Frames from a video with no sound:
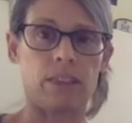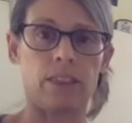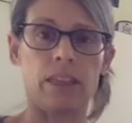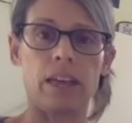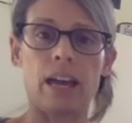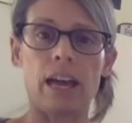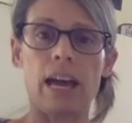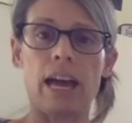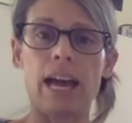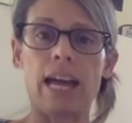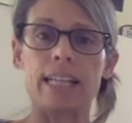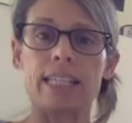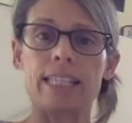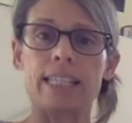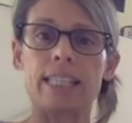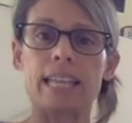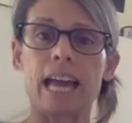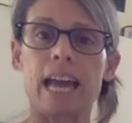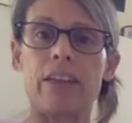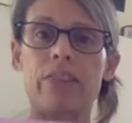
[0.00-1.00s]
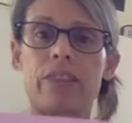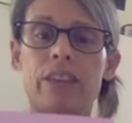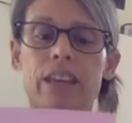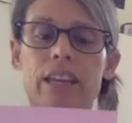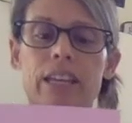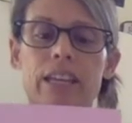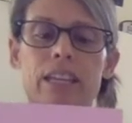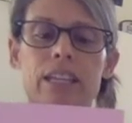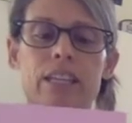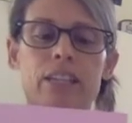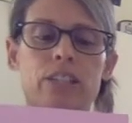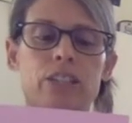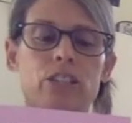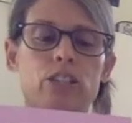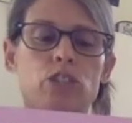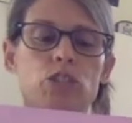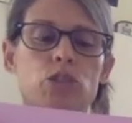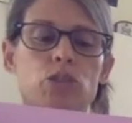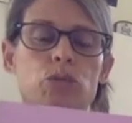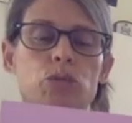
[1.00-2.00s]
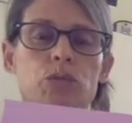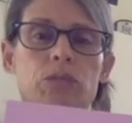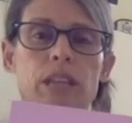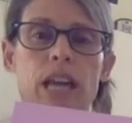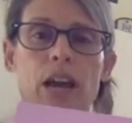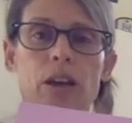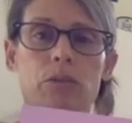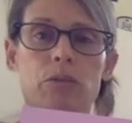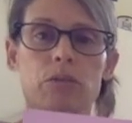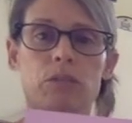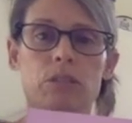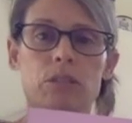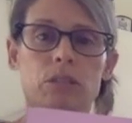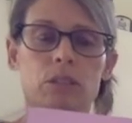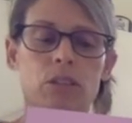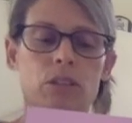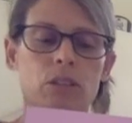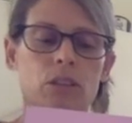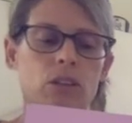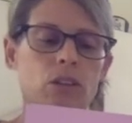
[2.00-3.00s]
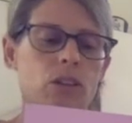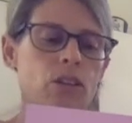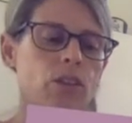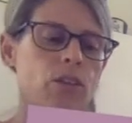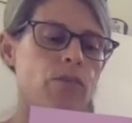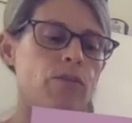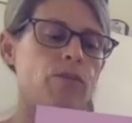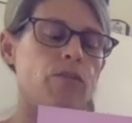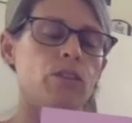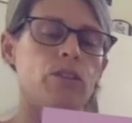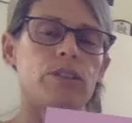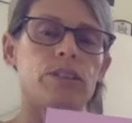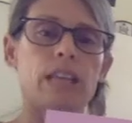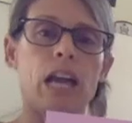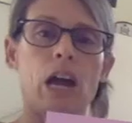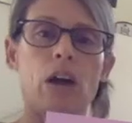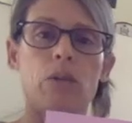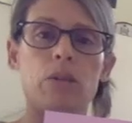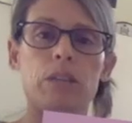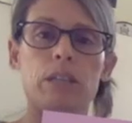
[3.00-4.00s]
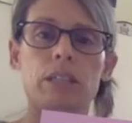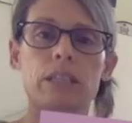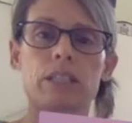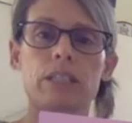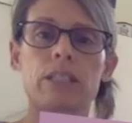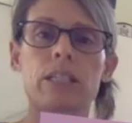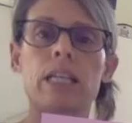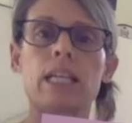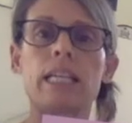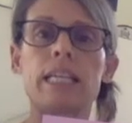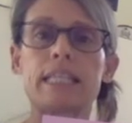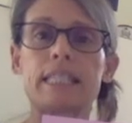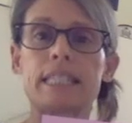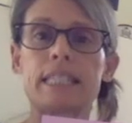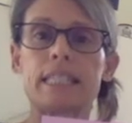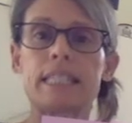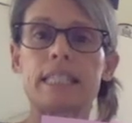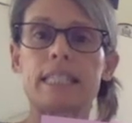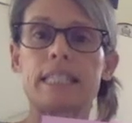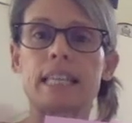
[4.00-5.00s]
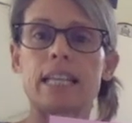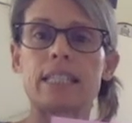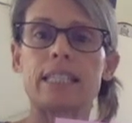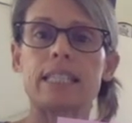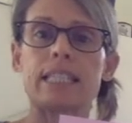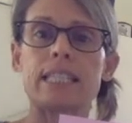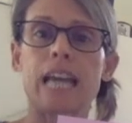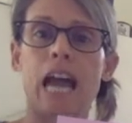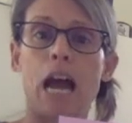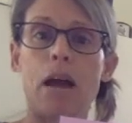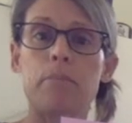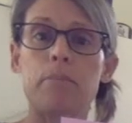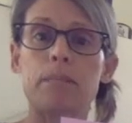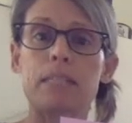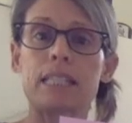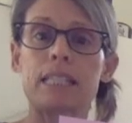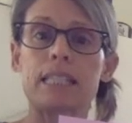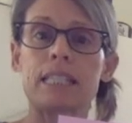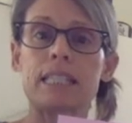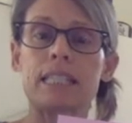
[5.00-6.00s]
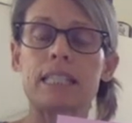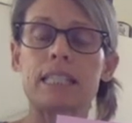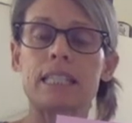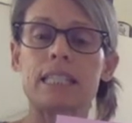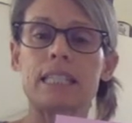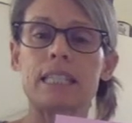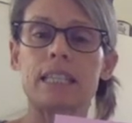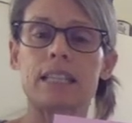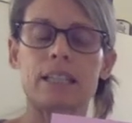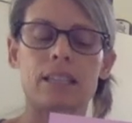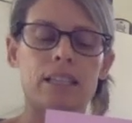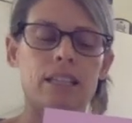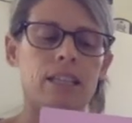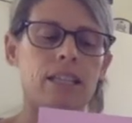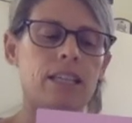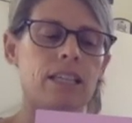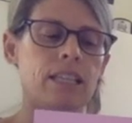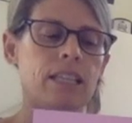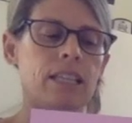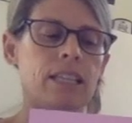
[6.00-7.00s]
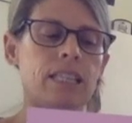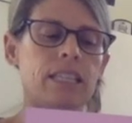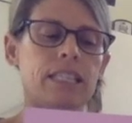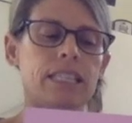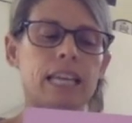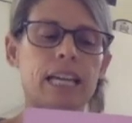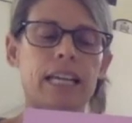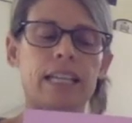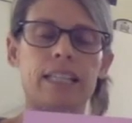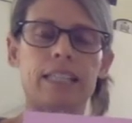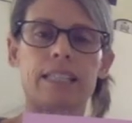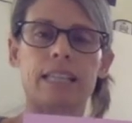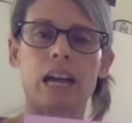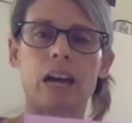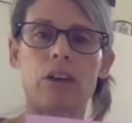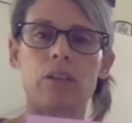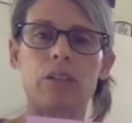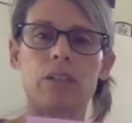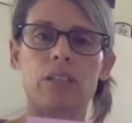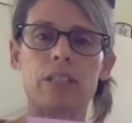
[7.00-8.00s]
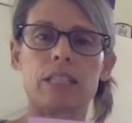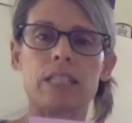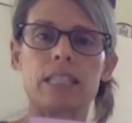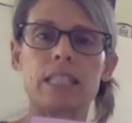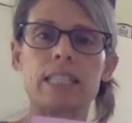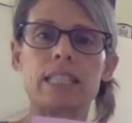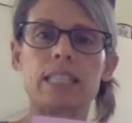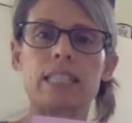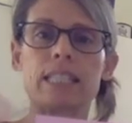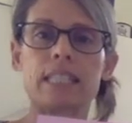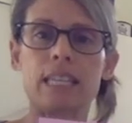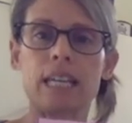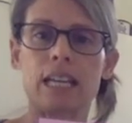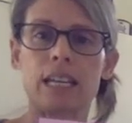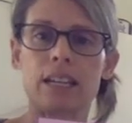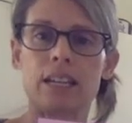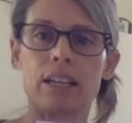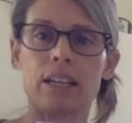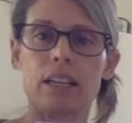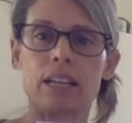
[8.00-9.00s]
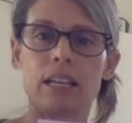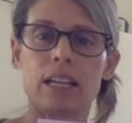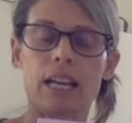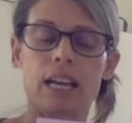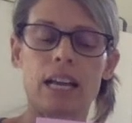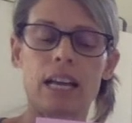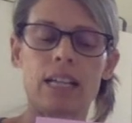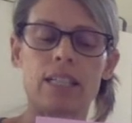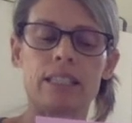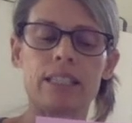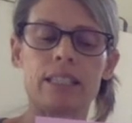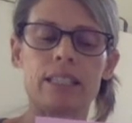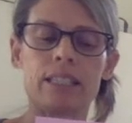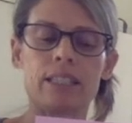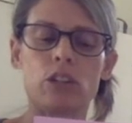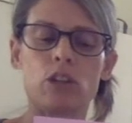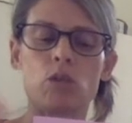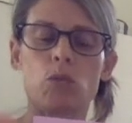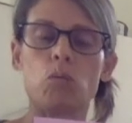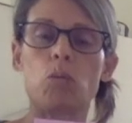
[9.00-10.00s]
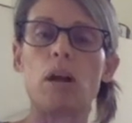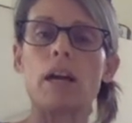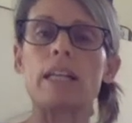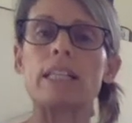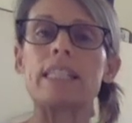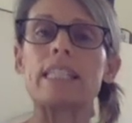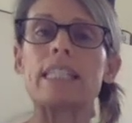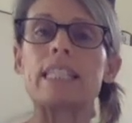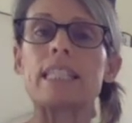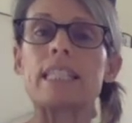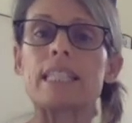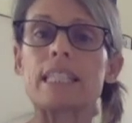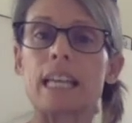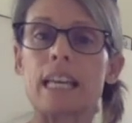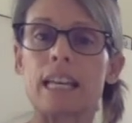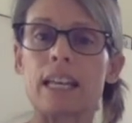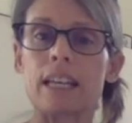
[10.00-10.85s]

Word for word: the S at the end, two sounds. The first sound is S as in taps. The second sound is Z as in runs.